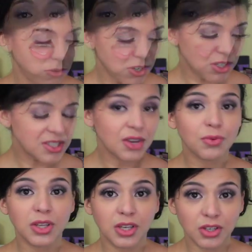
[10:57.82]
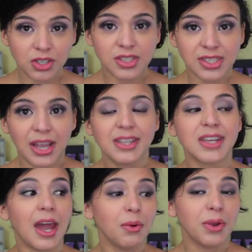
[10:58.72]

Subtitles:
Overall, it's a really good set. I